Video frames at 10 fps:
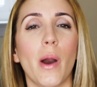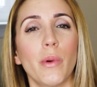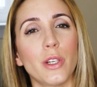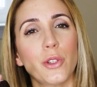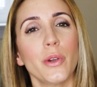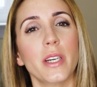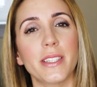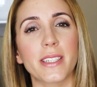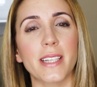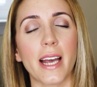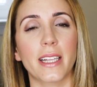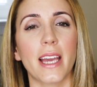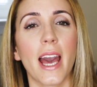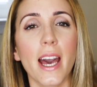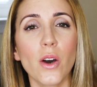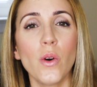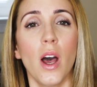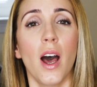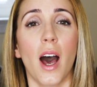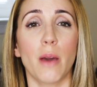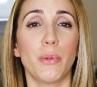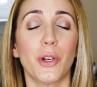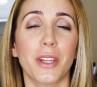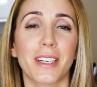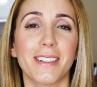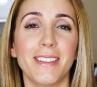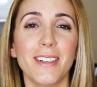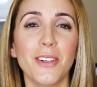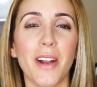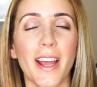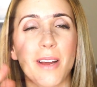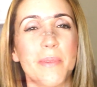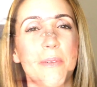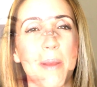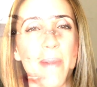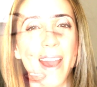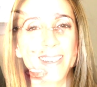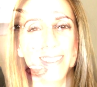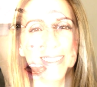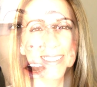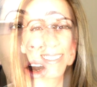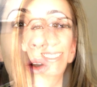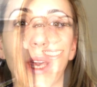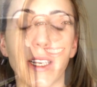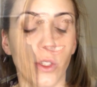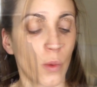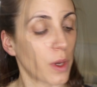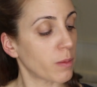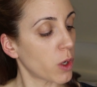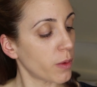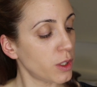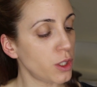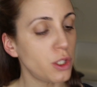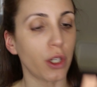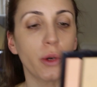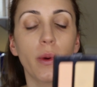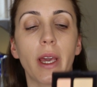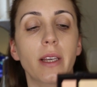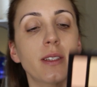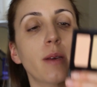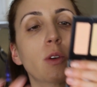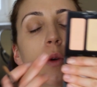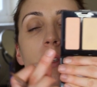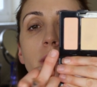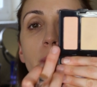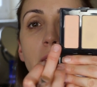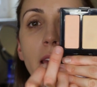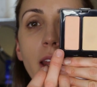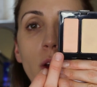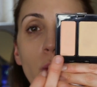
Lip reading: I want to show you guys exactly how I put on the concealer, and I'll be right back. Okay, so what I'm going to do is I'm going to begin